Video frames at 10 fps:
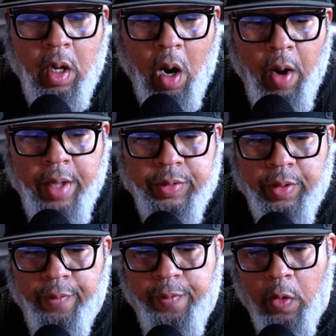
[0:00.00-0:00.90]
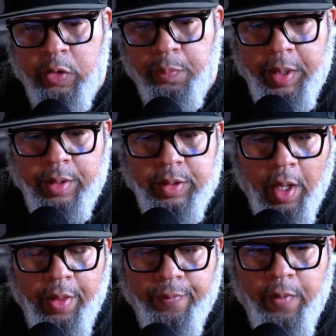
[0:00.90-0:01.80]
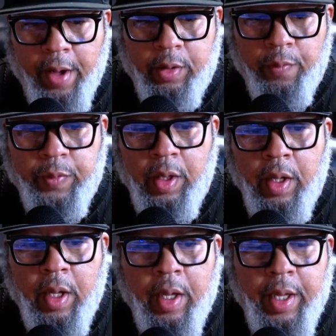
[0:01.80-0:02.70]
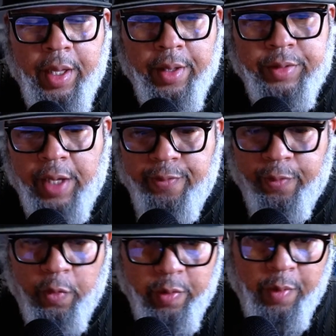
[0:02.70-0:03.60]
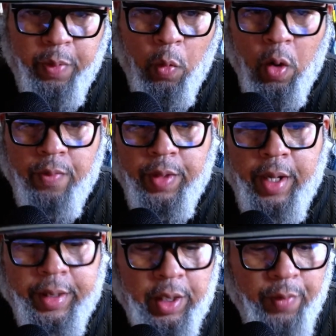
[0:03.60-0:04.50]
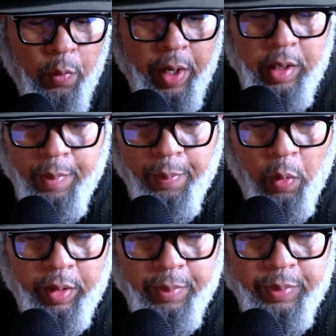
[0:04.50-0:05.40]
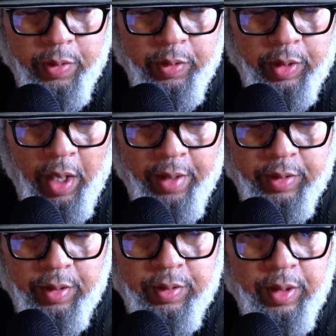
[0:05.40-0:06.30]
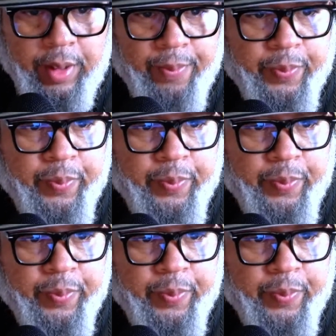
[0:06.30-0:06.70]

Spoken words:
All right. So the first piece of the funnel is a free report that I give away. I'm gonna pull it up so you guys can see it.